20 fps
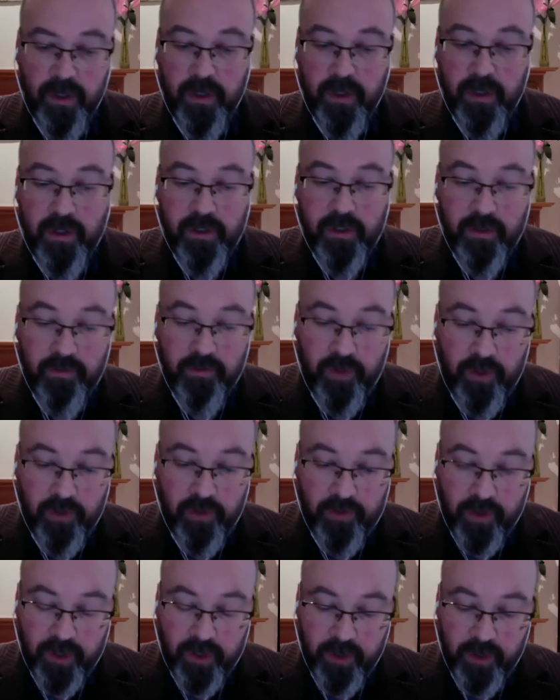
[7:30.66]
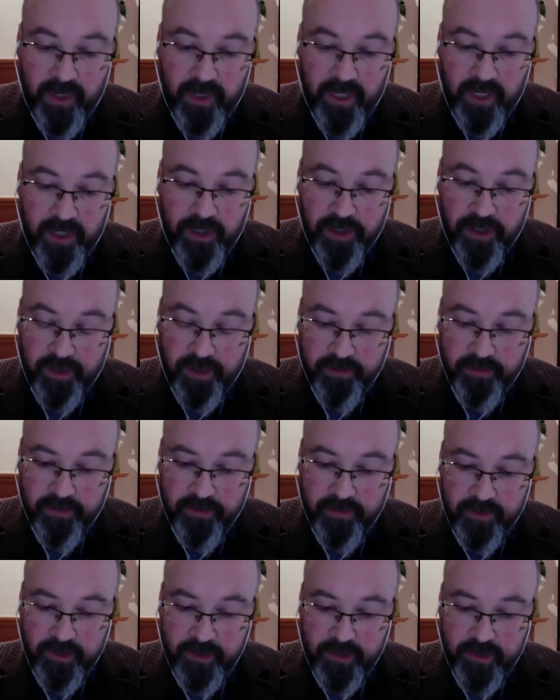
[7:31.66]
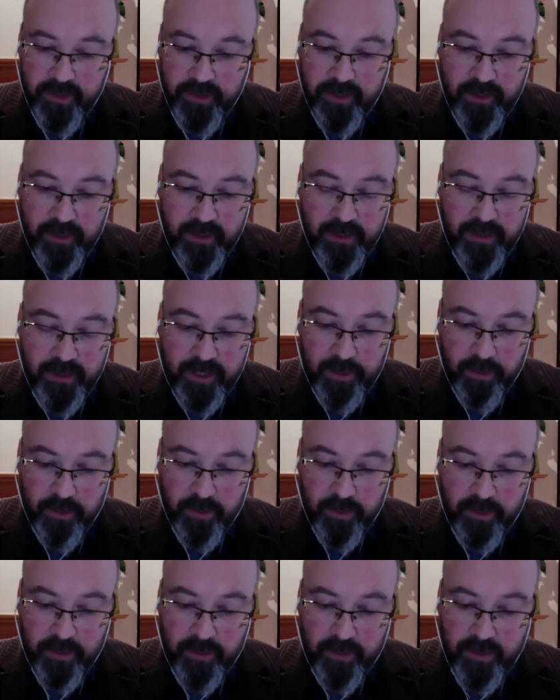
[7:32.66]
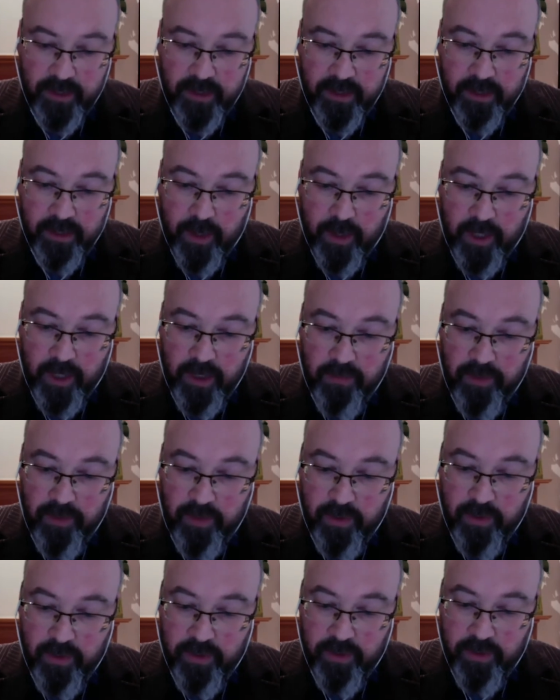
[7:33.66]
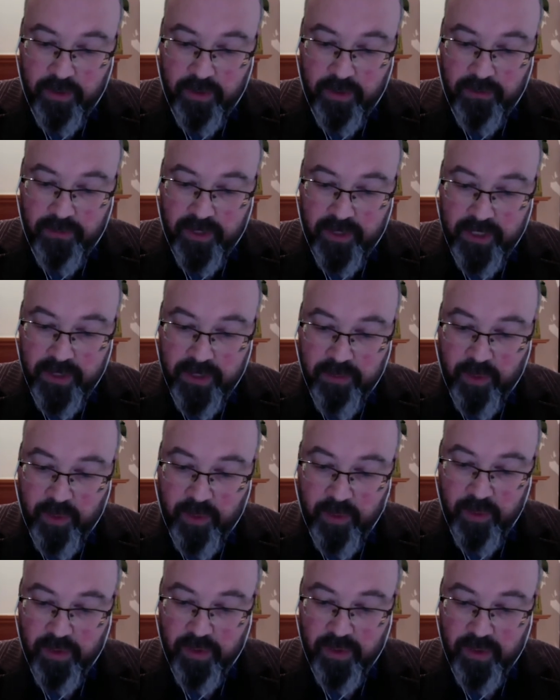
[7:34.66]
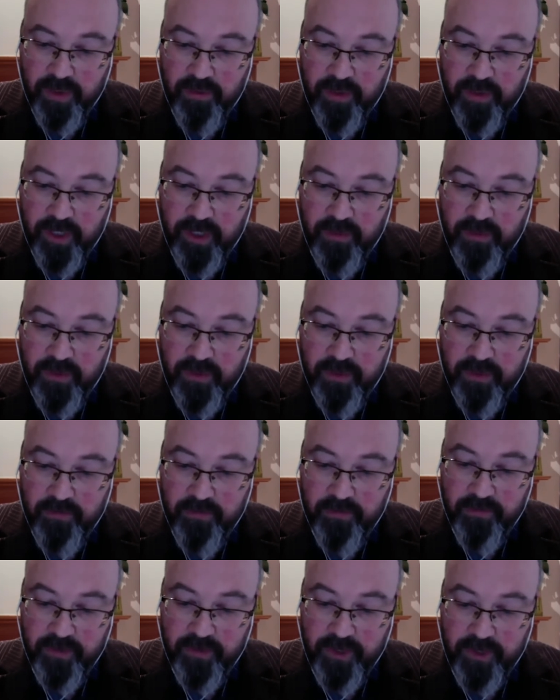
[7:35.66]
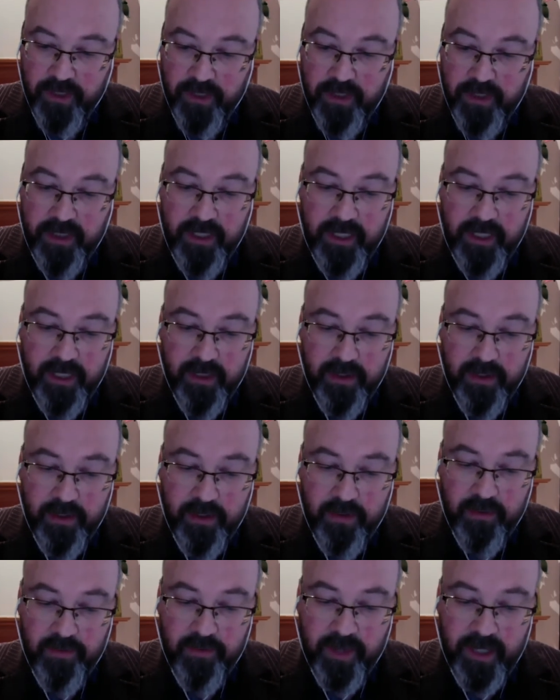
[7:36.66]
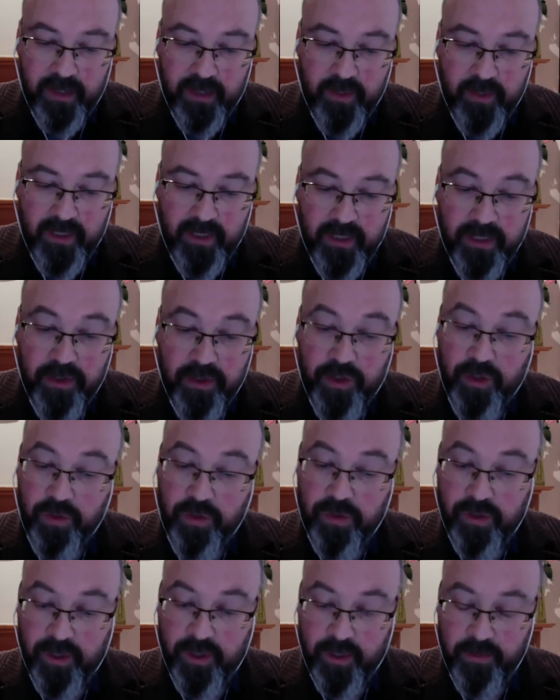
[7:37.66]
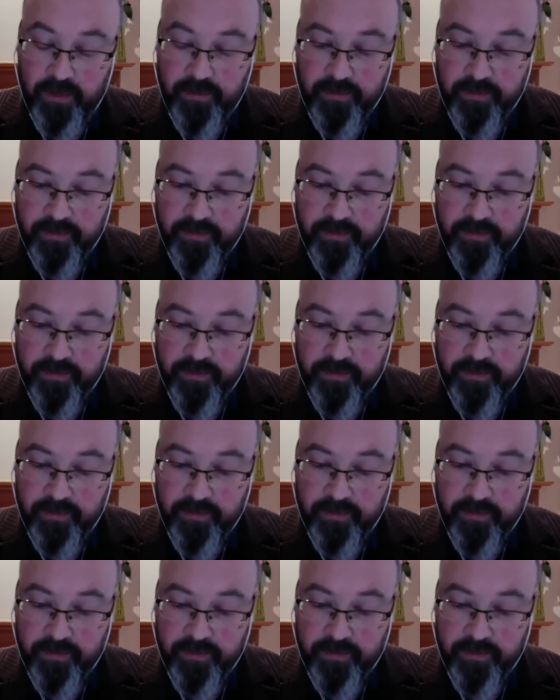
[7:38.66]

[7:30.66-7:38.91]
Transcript: The ruler of occupation, next one, the wider ruler defends borders and tribes, they yield their valuables and dues to him.